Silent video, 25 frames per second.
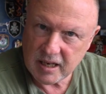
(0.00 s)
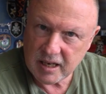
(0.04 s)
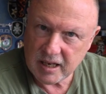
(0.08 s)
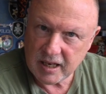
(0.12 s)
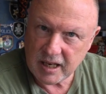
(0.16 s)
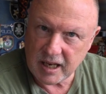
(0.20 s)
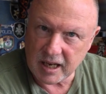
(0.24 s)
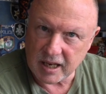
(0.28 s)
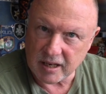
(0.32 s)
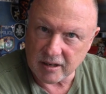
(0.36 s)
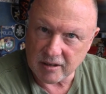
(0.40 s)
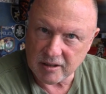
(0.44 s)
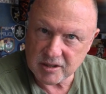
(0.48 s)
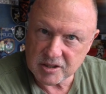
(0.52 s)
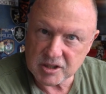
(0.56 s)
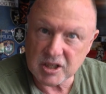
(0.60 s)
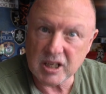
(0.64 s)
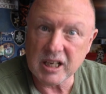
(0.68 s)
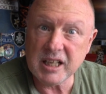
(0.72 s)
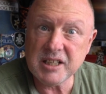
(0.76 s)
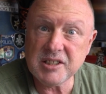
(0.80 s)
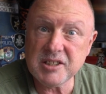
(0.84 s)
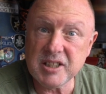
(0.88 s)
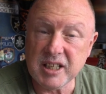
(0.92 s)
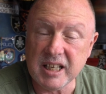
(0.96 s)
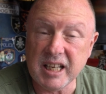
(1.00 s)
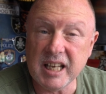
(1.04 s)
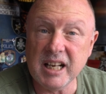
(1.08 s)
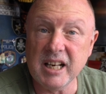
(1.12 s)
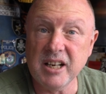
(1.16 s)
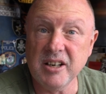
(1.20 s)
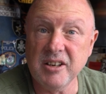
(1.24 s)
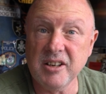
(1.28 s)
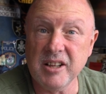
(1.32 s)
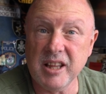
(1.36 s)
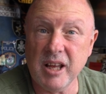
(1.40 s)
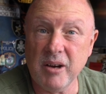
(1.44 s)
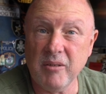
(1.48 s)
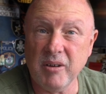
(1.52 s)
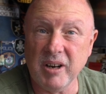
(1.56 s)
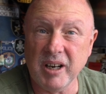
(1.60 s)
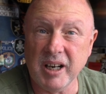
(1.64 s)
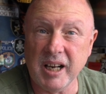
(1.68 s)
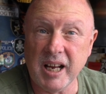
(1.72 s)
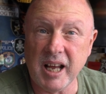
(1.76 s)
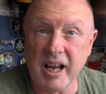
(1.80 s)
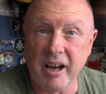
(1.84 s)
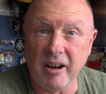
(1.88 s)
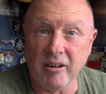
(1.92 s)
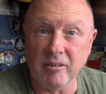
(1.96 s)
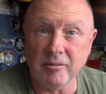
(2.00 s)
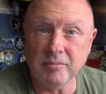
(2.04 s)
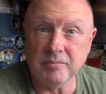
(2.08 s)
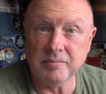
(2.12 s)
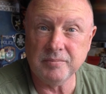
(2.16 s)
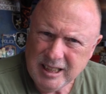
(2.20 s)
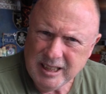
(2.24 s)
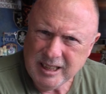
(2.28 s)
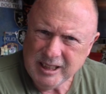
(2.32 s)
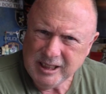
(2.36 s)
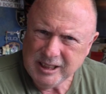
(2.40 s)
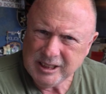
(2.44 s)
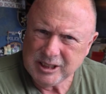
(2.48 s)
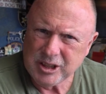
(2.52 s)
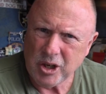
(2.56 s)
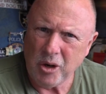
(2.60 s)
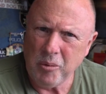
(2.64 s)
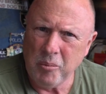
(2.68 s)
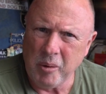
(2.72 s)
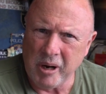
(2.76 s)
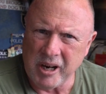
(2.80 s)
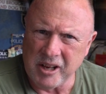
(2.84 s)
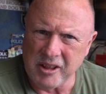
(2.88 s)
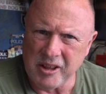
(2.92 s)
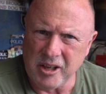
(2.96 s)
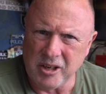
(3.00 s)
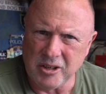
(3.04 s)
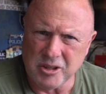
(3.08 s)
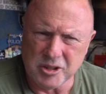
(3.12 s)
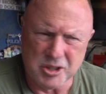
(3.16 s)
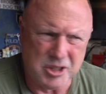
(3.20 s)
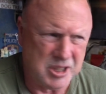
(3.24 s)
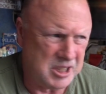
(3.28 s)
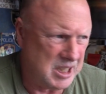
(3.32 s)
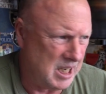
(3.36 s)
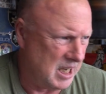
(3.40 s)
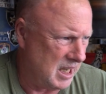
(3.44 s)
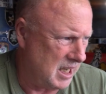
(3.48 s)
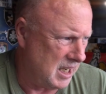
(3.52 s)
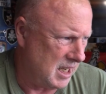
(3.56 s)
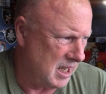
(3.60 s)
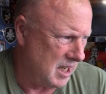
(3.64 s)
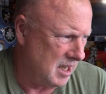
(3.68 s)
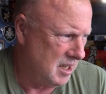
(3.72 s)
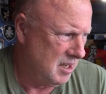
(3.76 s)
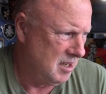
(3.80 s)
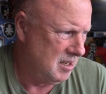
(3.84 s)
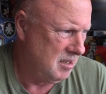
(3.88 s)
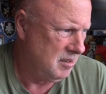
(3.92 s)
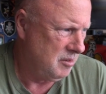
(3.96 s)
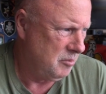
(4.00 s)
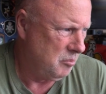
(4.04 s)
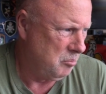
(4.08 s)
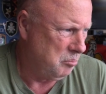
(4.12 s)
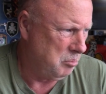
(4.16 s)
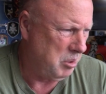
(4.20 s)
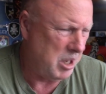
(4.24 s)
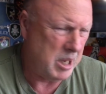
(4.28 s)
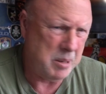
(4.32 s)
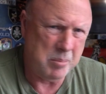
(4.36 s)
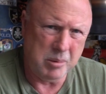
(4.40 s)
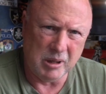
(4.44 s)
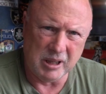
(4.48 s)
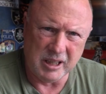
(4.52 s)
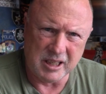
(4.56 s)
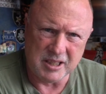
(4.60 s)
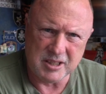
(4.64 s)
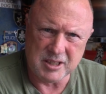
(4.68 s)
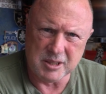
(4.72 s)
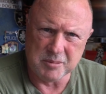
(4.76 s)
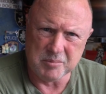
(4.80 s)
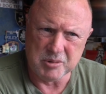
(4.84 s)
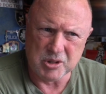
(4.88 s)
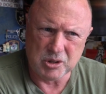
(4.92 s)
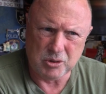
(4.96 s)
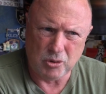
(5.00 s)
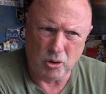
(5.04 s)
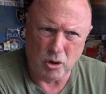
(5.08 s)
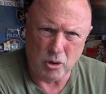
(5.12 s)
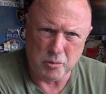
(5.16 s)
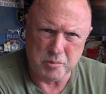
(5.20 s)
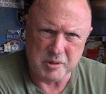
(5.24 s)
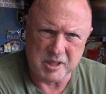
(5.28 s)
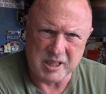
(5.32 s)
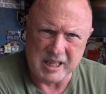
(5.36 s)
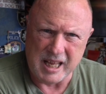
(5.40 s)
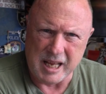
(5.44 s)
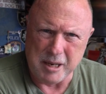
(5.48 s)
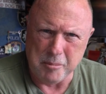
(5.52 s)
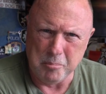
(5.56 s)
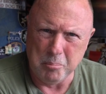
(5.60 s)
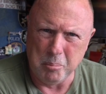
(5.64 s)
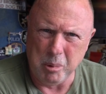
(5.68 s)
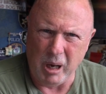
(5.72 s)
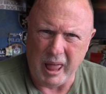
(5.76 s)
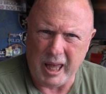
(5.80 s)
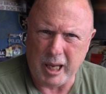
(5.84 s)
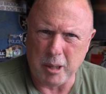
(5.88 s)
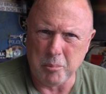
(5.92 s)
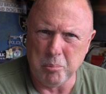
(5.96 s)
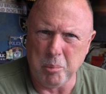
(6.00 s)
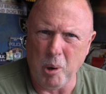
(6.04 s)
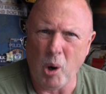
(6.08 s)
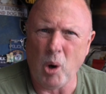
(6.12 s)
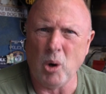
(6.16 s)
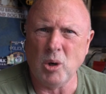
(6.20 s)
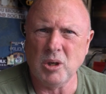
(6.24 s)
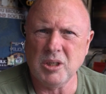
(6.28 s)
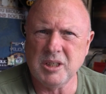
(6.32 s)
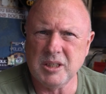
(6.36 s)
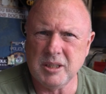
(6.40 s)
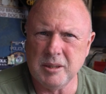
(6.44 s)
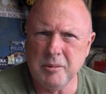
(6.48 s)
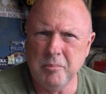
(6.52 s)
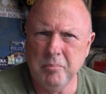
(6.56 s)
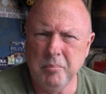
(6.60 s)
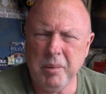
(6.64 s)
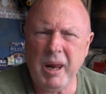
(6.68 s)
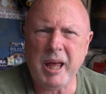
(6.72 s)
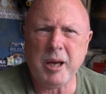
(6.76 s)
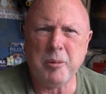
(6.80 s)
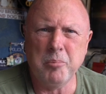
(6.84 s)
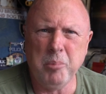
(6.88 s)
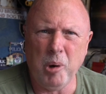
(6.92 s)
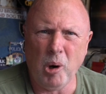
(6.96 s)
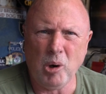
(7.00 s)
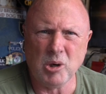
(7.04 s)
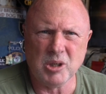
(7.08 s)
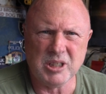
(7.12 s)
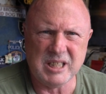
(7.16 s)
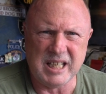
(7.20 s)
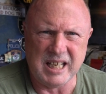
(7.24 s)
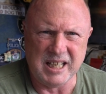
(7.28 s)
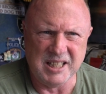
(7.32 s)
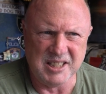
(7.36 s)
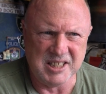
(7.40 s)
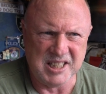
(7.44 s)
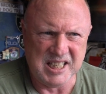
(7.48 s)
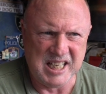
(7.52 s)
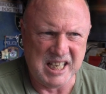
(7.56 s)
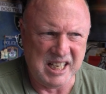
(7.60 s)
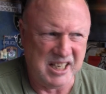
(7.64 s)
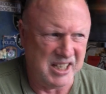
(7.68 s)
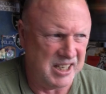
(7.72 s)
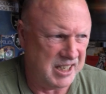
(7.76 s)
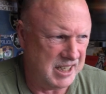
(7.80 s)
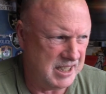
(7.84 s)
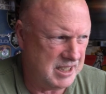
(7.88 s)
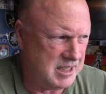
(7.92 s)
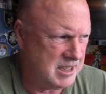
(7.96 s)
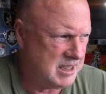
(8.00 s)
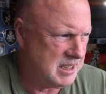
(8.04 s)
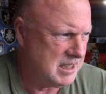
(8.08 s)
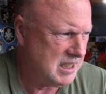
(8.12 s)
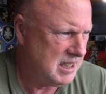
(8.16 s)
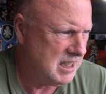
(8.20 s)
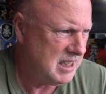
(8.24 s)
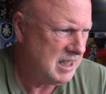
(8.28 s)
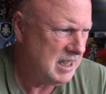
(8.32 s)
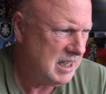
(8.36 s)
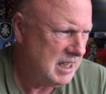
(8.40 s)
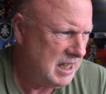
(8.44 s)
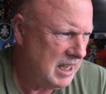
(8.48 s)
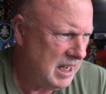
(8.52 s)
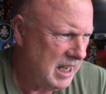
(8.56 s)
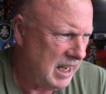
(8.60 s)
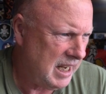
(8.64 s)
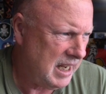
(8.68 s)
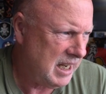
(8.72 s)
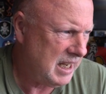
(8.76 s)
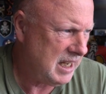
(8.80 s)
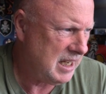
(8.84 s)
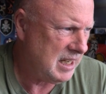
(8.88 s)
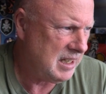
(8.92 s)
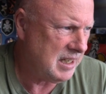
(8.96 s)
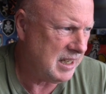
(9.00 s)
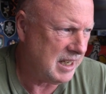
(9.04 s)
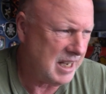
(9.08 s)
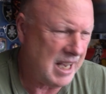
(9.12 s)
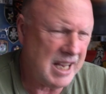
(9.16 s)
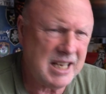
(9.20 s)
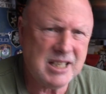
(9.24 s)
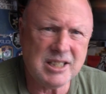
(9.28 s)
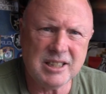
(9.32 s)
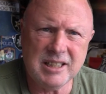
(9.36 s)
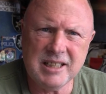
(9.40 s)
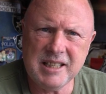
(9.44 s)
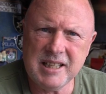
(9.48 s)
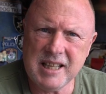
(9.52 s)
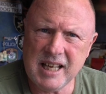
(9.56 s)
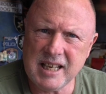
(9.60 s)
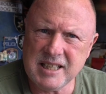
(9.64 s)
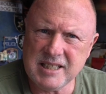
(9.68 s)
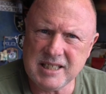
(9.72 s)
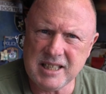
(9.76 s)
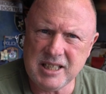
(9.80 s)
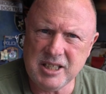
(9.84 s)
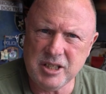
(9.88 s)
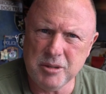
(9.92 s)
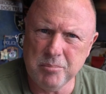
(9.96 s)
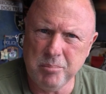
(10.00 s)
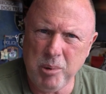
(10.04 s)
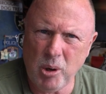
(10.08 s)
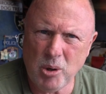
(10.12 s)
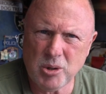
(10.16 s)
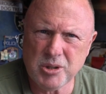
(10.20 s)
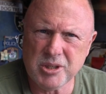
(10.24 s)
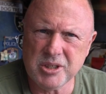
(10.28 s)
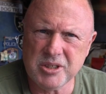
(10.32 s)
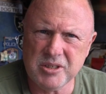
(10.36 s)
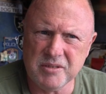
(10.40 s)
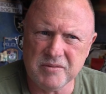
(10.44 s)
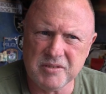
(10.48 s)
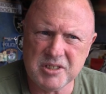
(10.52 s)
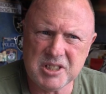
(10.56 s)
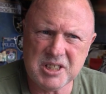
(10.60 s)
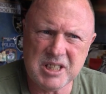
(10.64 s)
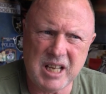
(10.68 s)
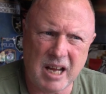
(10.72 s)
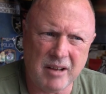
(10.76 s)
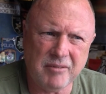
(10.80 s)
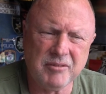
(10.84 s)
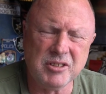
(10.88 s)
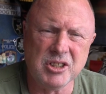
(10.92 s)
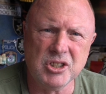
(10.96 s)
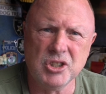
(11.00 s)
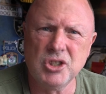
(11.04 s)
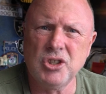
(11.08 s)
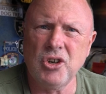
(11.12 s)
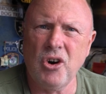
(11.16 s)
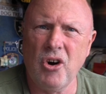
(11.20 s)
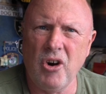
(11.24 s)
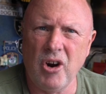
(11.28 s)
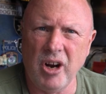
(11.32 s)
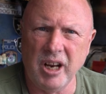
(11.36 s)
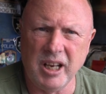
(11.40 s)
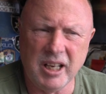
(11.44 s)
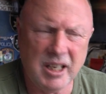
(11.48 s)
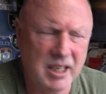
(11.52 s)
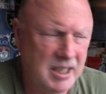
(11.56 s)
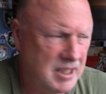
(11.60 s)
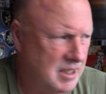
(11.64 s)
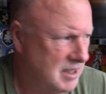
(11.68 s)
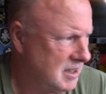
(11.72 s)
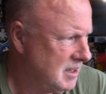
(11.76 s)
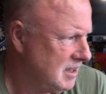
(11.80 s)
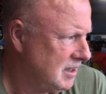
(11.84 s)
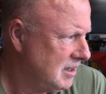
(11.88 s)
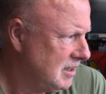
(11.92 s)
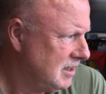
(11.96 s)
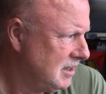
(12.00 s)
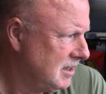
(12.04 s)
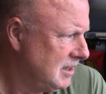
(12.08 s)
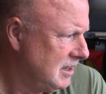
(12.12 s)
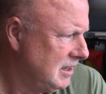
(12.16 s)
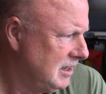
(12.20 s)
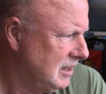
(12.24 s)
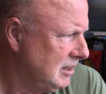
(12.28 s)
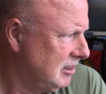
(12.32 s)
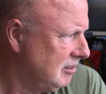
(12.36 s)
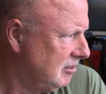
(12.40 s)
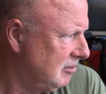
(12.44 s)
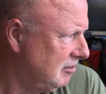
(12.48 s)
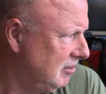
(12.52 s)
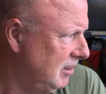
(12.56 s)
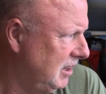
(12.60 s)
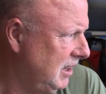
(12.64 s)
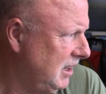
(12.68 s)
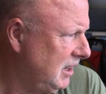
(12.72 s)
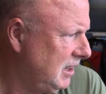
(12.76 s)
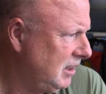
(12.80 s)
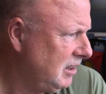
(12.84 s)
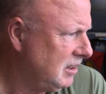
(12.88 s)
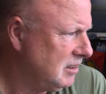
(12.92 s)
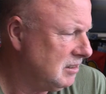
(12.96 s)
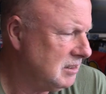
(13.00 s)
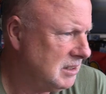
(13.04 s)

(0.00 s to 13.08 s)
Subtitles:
Yeah, so let's get into that one now. So I'm one of those people that subscribes to that Black Box NZ it is, and occasionally they send you boxes of stuff to try. Well,